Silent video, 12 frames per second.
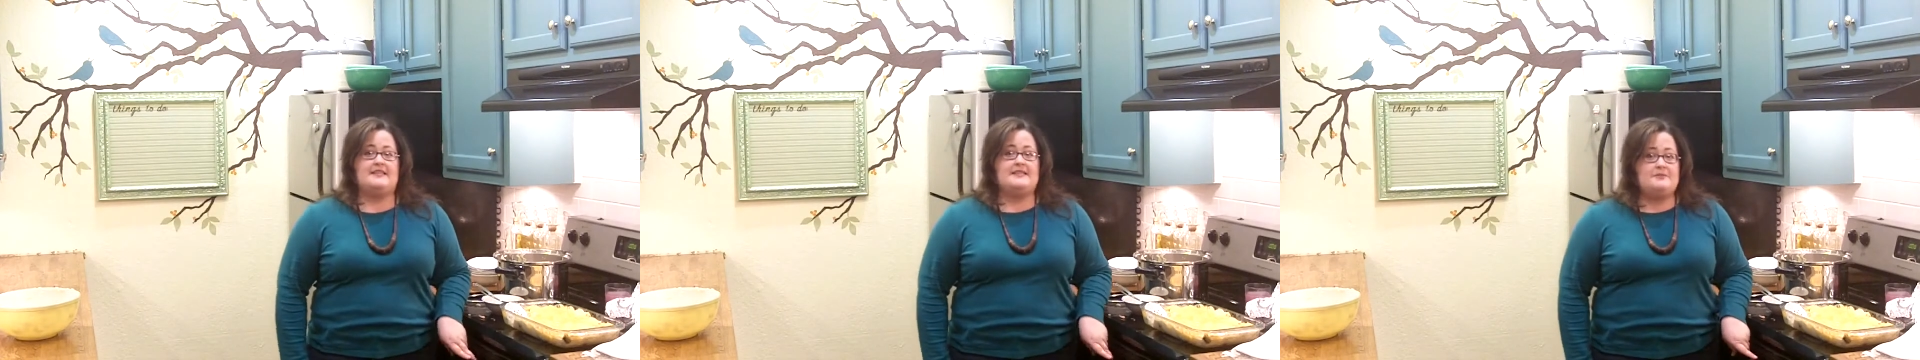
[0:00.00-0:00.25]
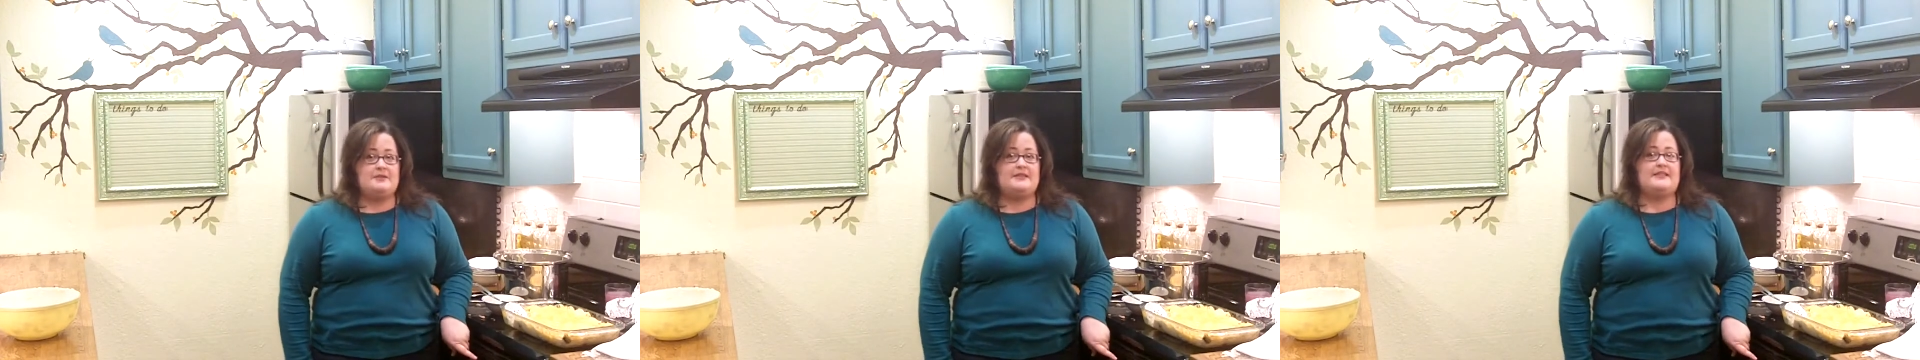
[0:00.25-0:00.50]

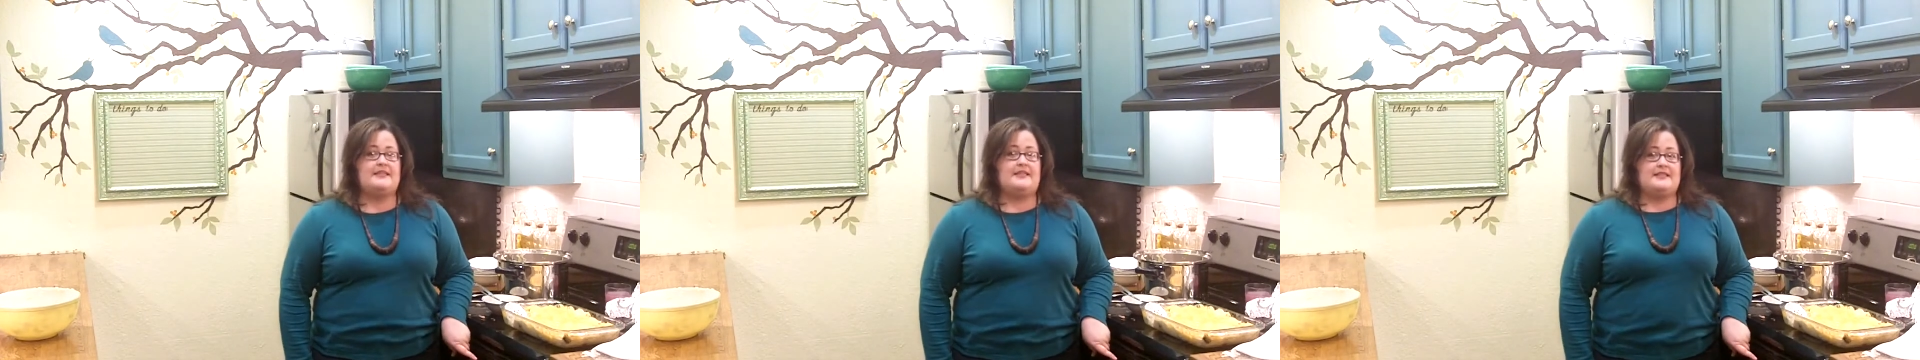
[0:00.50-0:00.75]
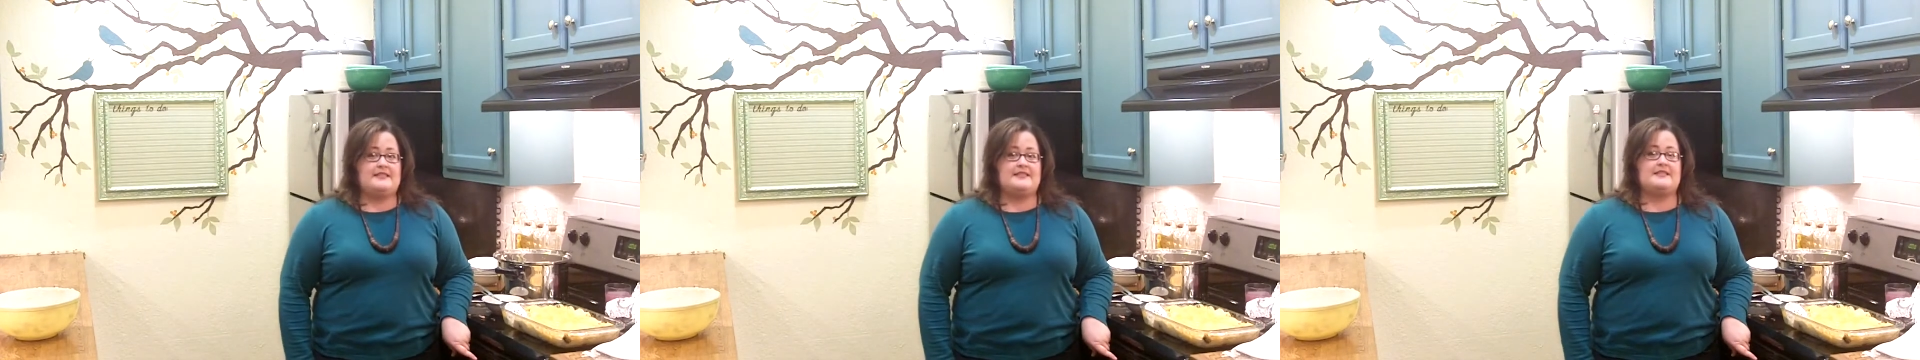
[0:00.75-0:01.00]
This one
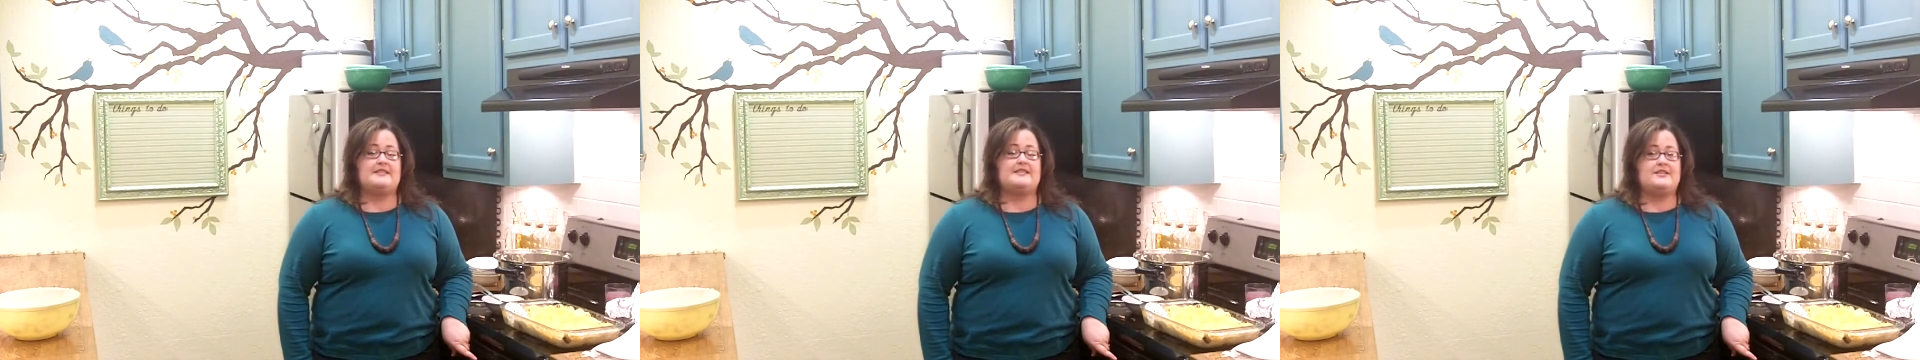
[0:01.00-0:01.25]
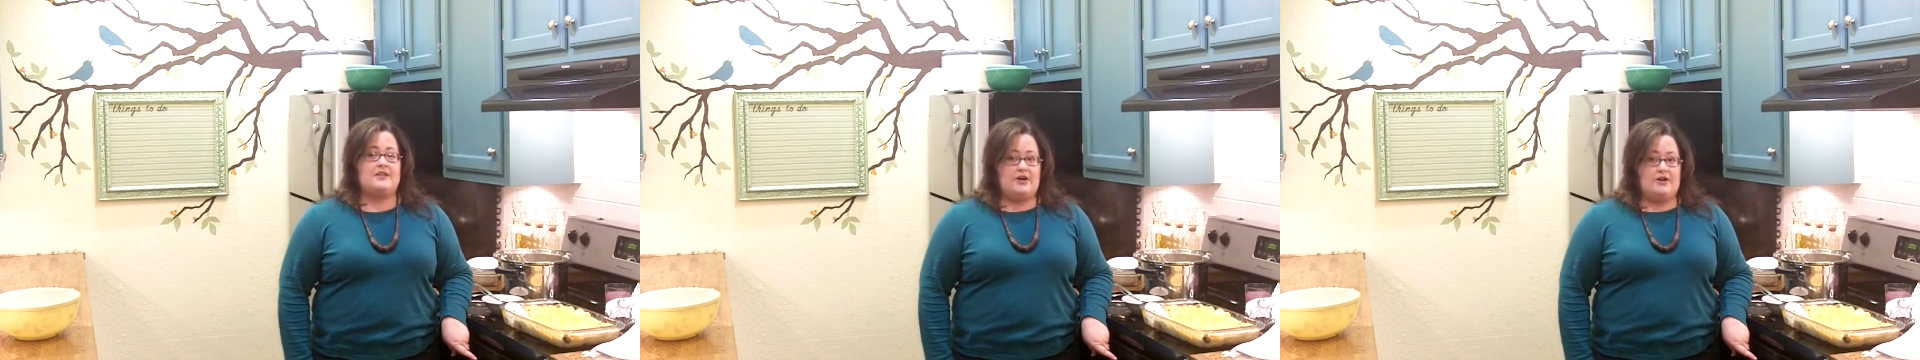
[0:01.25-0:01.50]
is
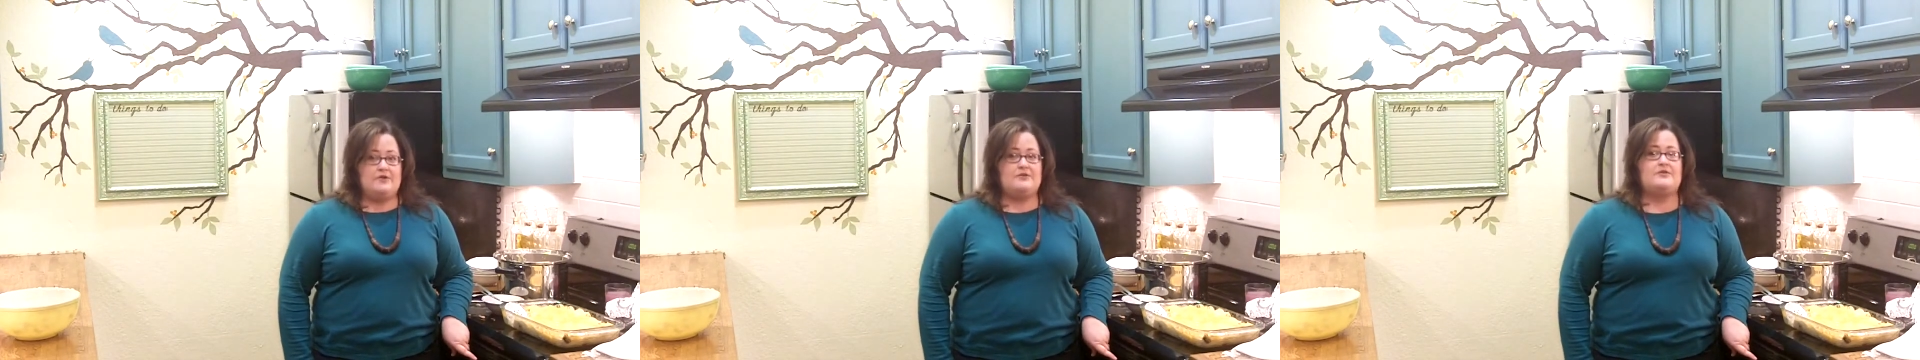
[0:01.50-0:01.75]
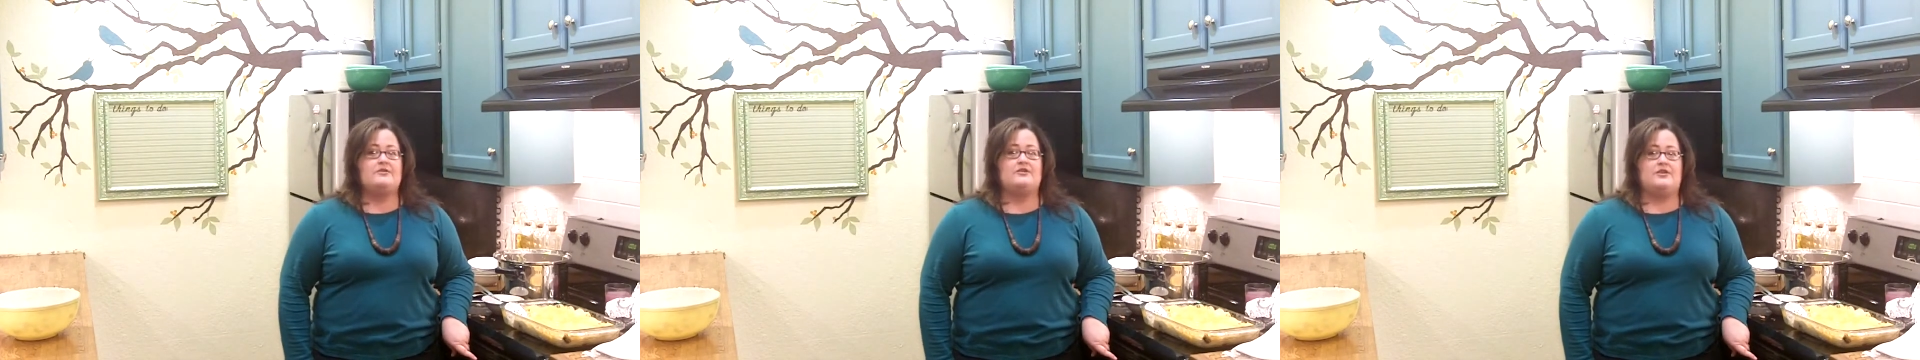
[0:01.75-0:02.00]

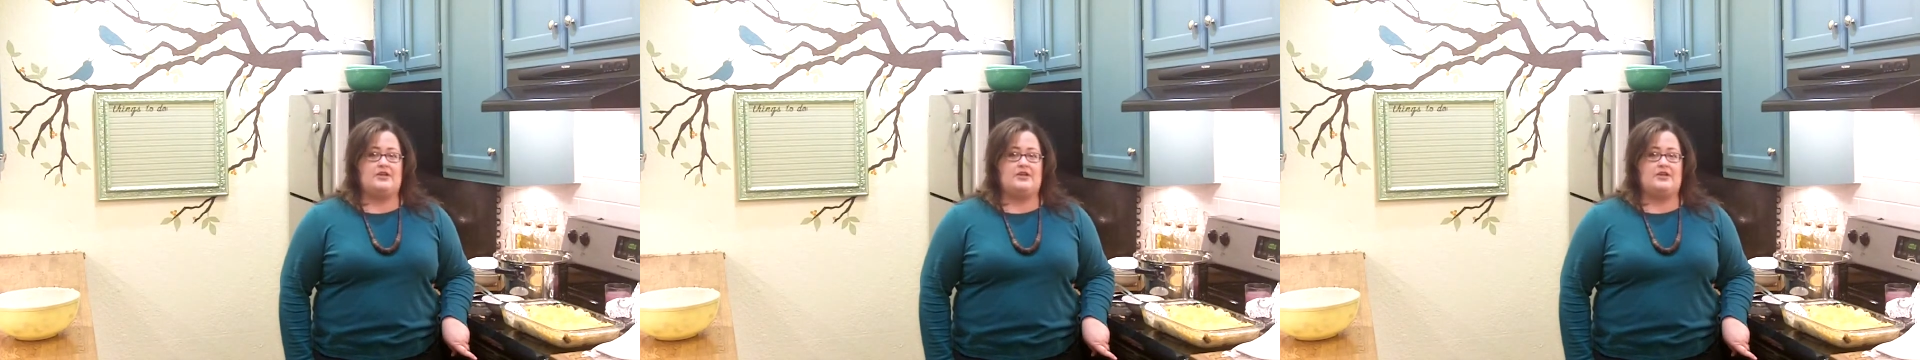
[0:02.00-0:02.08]
so